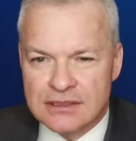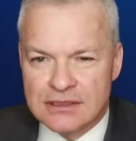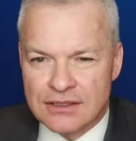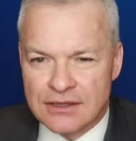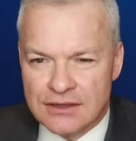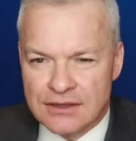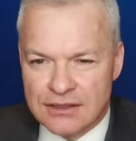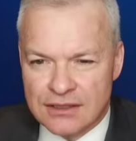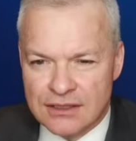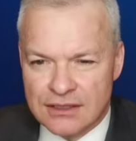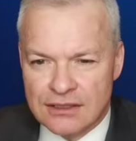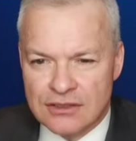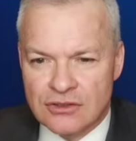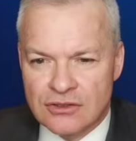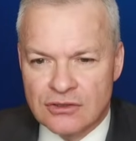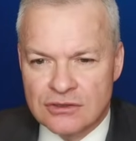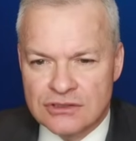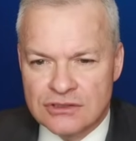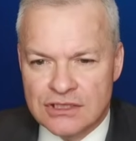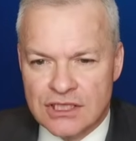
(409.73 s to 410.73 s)
I think
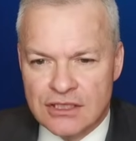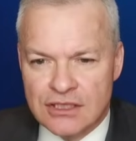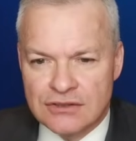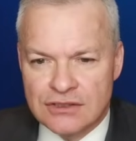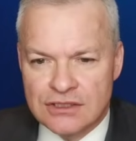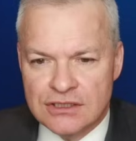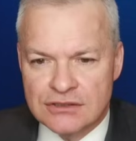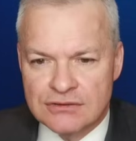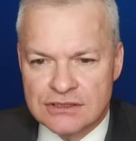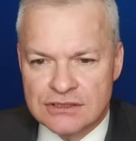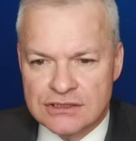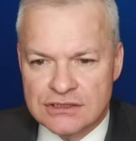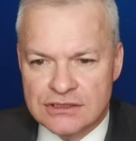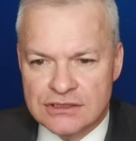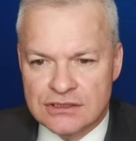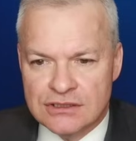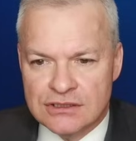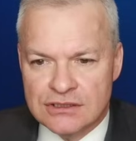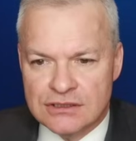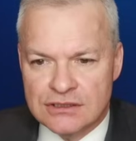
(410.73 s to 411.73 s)
Galtonia is
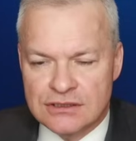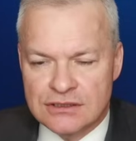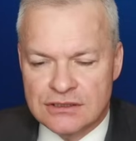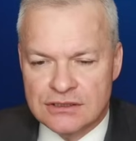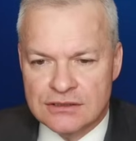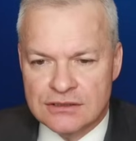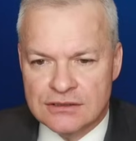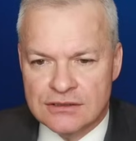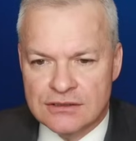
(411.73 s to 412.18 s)
good.